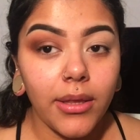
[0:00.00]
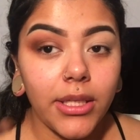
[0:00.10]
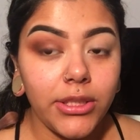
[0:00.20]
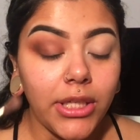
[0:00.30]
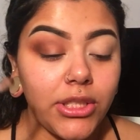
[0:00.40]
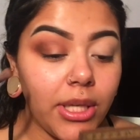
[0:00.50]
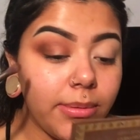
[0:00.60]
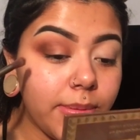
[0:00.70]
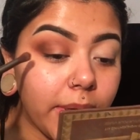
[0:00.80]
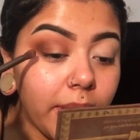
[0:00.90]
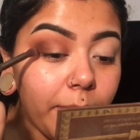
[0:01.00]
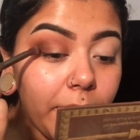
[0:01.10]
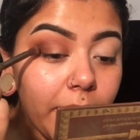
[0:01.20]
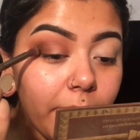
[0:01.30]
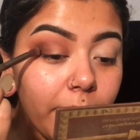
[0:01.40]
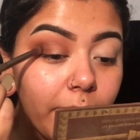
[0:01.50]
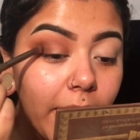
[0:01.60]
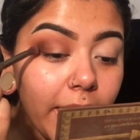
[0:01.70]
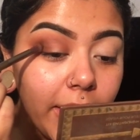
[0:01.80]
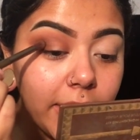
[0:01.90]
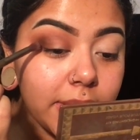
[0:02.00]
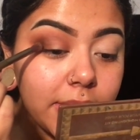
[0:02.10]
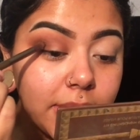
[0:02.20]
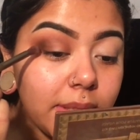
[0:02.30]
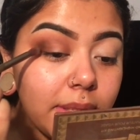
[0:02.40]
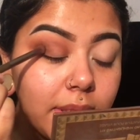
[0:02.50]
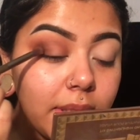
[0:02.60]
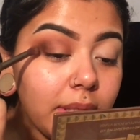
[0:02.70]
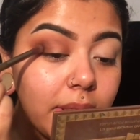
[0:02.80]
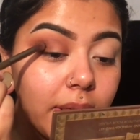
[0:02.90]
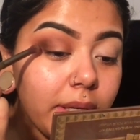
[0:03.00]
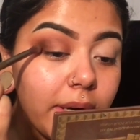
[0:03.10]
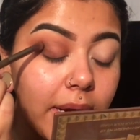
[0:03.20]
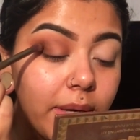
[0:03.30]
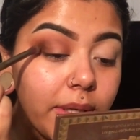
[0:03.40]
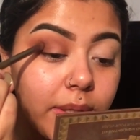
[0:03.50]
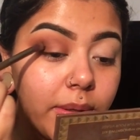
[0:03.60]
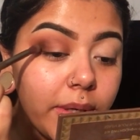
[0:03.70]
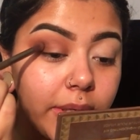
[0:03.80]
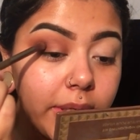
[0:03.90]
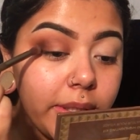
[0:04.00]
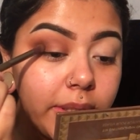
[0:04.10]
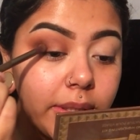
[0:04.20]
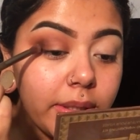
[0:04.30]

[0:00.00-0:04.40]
The shade Chips, we're gonna put it right in our outer corner